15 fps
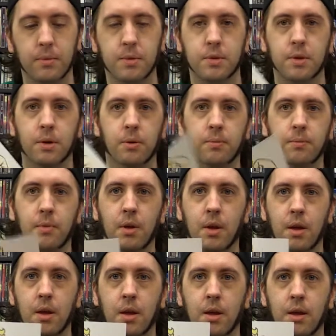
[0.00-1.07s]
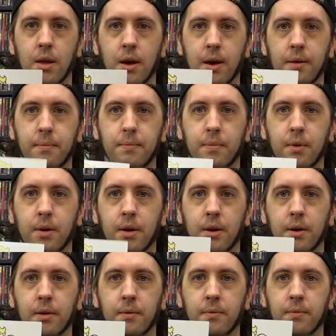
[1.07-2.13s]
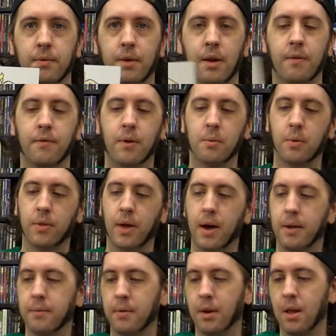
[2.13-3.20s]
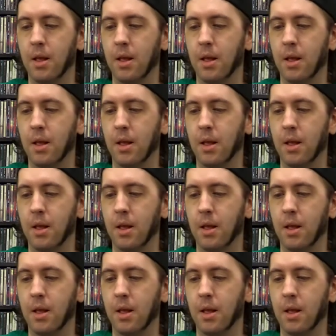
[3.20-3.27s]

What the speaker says: So yeah, have fun with that.